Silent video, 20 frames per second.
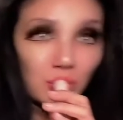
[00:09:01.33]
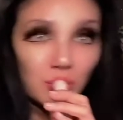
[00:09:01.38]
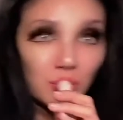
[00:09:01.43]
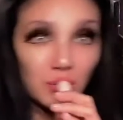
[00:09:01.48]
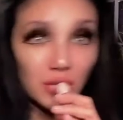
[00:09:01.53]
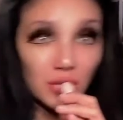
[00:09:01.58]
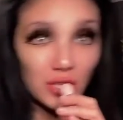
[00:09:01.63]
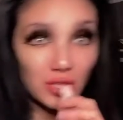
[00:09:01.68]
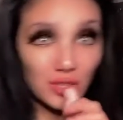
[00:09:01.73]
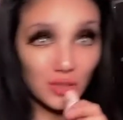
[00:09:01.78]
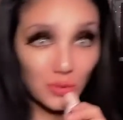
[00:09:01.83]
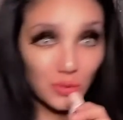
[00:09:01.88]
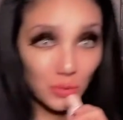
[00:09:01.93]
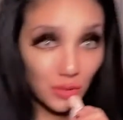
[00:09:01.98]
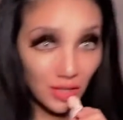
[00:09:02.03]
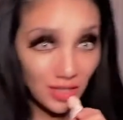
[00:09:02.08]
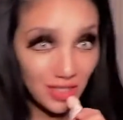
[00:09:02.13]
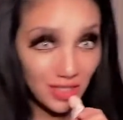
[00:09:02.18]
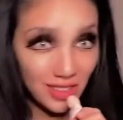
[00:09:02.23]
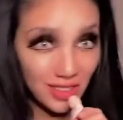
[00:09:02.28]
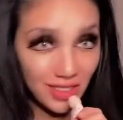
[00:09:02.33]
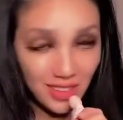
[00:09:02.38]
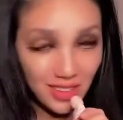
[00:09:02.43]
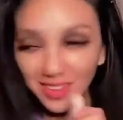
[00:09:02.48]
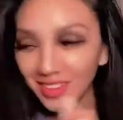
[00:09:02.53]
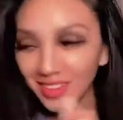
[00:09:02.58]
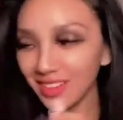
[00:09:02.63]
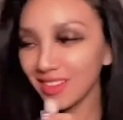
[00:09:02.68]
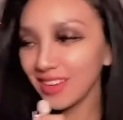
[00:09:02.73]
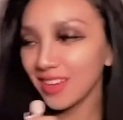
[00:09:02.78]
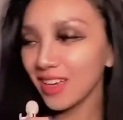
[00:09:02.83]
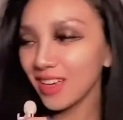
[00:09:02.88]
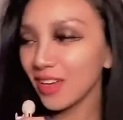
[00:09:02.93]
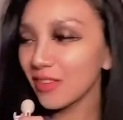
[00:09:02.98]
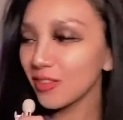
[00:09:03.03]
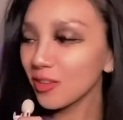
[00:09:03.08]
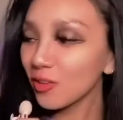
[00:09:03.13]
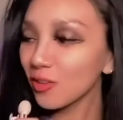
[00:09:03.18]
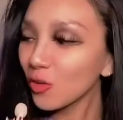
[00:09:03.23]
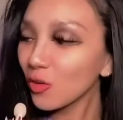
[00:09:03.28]
But you know what?
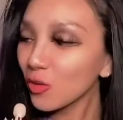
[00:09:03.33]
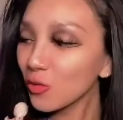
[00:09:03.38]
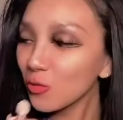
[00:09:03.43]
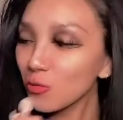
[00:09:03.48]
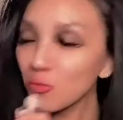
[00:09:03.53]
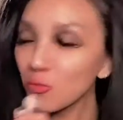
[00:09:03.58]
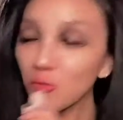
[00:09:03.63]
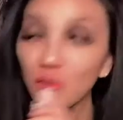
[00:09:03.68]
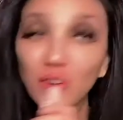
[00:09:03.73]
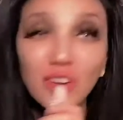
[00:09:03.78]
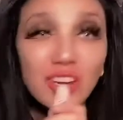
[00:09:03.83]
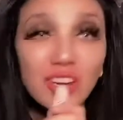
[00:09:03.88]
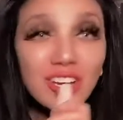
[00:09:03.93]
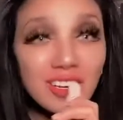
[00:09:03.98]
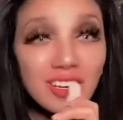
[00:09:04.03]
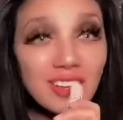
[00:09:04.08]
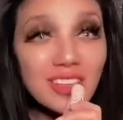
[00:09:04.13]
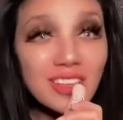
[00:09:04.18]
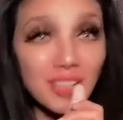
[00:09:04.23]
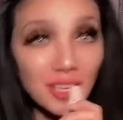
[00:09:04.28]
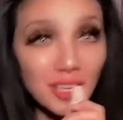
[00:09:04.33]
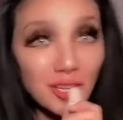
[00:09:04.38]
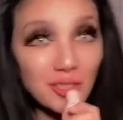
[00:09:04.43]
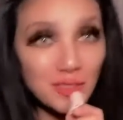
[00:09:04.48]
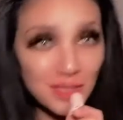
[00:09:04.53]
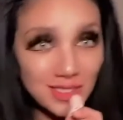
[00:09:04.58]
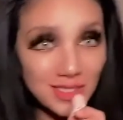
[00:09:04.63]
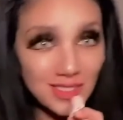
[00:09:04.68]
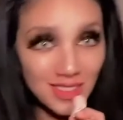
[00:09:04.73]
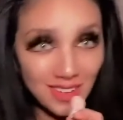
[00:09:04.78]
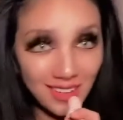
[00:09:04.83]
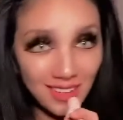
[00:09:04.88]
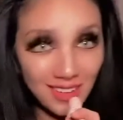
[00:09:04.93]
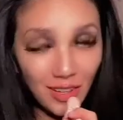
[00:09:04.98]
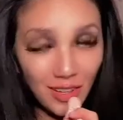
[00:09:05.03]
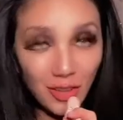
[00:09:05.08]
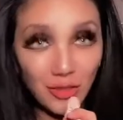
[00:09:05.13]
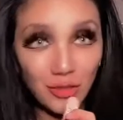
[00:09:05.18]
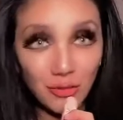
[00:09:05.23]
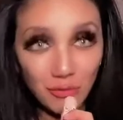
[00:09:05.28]
If you look really closely
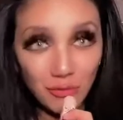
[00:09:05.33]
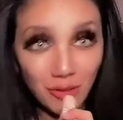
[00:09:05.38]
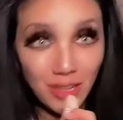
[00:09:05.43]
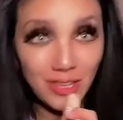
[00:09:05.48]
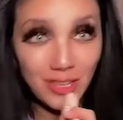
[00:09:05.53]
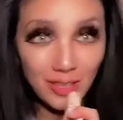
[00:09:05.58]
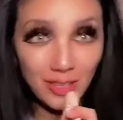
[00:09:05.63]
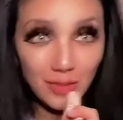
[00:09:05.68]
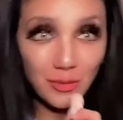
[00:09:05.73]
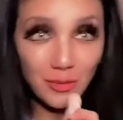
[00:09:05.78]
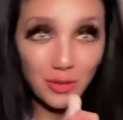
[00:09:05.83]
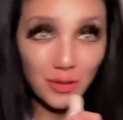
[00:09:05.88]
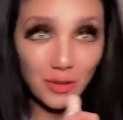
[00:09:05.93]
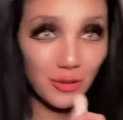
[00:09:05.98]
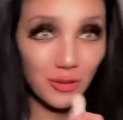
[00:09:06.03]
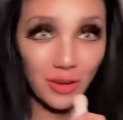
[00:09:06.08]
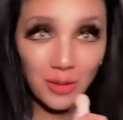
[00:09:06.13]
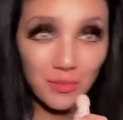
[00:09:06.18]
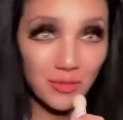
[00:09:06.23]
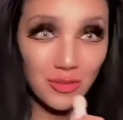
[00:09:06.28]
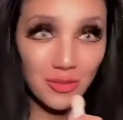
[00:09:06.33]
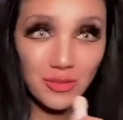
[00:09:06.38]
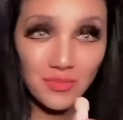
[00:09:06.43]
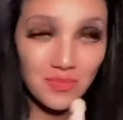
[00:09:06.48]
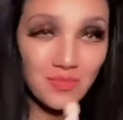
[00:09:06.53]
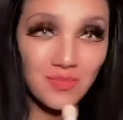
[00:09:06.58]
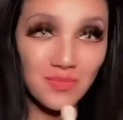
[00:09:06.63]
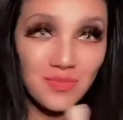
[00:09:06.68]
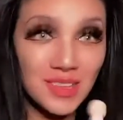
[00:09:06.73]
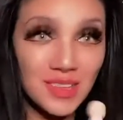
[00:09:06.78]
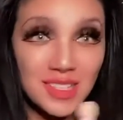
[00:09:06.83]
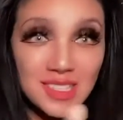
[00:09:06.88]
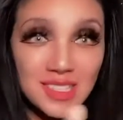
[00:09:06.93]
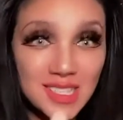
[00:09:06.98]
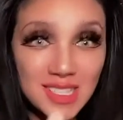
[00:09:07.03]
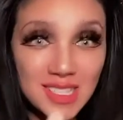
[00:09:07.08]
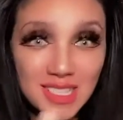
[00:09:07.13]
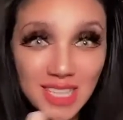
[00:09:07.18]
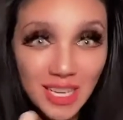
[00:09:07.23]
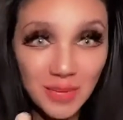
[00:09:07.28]
on the regular monogram, it's the
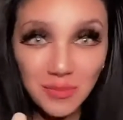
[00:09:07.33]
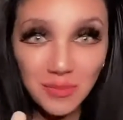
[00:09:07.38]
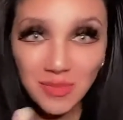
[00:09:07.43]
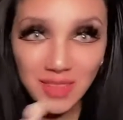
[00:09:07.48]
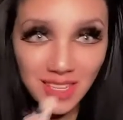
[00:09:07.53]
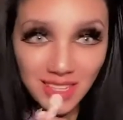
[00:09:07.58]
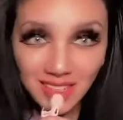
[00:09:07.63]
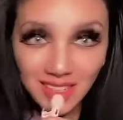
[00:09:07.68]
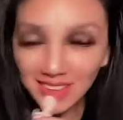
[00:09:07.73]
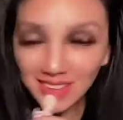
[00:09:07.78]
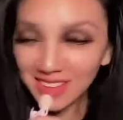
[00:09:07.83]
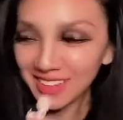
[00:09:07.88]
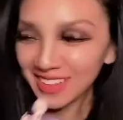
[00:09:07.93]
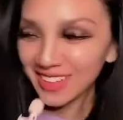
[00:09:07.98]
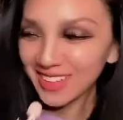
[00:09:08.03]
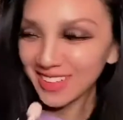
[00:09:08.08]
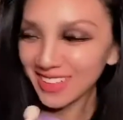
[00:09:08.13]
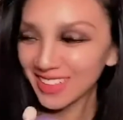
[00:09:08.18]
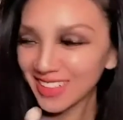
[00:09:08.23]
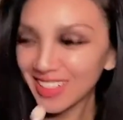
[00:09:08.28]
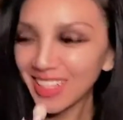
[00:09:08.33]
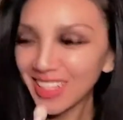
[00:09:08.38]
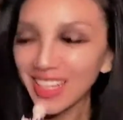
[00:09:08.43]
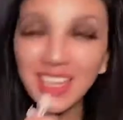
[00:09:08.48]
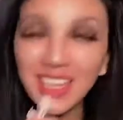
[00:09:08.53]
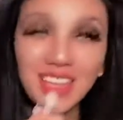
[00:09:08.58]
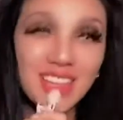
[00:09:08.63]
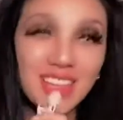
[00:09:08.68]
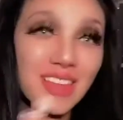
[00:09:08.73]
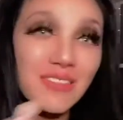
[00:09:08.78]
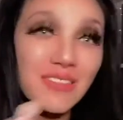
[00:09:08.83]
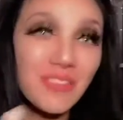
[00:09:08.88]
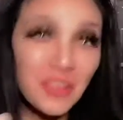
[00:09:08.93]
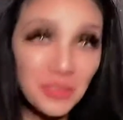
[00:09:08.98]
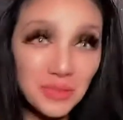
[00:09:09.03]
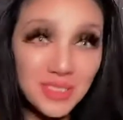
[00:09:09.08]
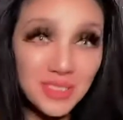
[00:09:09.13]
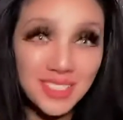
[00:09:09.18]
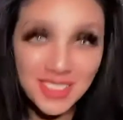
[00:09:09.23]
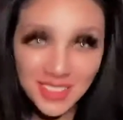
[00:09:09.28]
same thing. They've
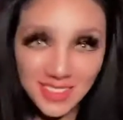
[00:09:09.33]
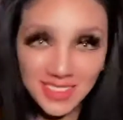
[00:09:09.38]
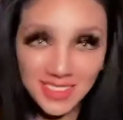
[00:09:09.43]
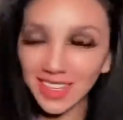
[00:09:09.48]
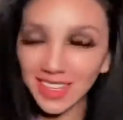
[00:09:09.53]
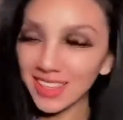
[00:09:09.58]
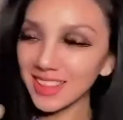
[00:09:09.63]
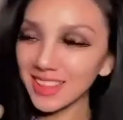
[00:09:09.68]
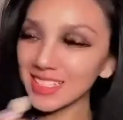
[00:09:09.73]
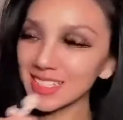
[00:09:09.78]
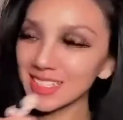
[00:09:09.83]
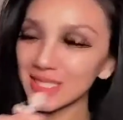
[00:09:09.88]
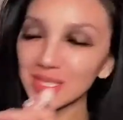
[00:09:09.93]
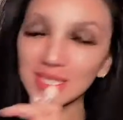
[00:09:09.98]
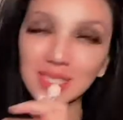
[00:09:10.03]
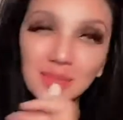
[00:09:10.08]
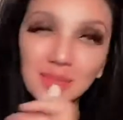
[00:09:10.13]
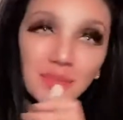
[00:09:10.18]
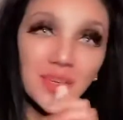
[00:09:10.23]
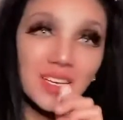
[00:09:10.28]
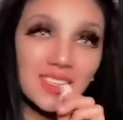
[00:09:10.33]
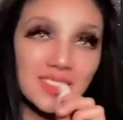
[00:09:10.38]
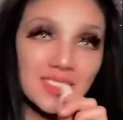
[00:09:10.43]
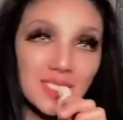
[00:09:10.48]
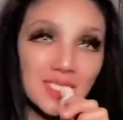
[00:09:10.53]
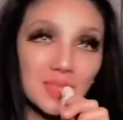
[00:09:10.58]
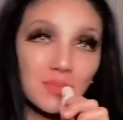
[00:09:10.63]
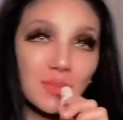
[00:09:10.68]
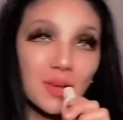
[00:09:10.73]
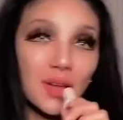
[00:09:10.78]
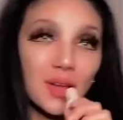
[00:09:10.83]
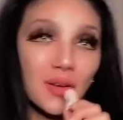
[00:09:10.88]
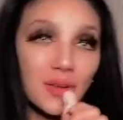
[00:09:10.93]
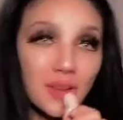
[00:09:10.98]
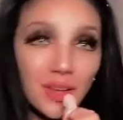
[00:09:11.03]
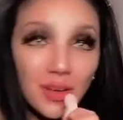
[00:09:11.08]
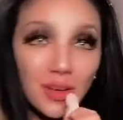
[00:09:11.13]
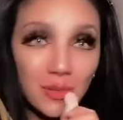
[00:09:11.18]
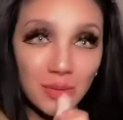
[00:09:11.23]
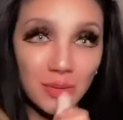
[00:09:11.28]
always looked like this. It's because it's blown
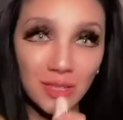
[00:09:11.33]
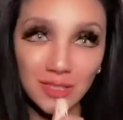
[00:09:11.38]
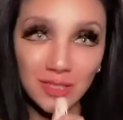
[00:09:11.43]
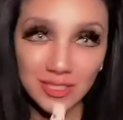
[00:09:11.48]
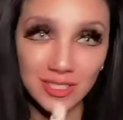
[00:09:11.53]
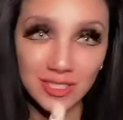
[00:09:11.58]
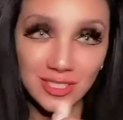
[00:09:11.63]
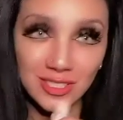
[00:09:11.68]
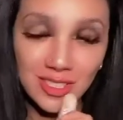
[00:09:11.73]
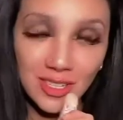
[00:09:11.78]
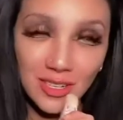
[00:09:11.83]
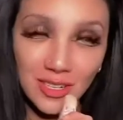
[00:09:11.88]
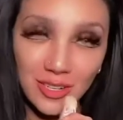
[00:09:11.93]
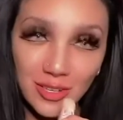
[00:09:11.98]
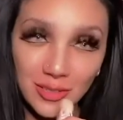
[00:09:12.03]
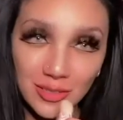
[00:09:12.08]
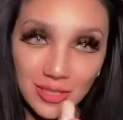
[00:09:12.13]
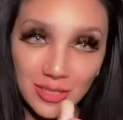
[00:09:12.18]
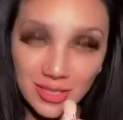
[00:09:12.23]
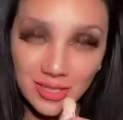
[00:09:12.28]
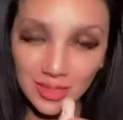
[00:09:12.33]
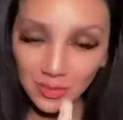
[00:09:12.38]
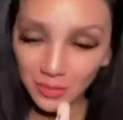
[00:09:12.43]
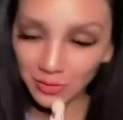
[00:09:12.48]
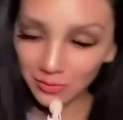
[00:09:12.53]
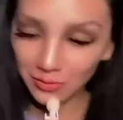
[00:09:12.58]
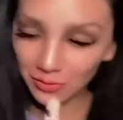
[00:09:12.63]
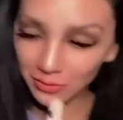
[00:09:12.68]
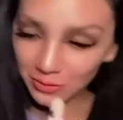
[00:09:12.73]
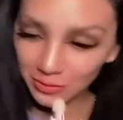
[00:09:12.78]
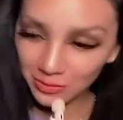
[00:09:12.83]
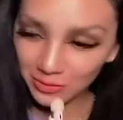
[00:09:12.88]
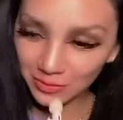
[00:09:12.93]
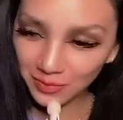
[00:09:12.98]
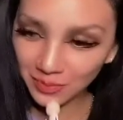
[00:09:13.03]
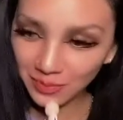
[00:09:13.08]
up and you just didn't notice it before.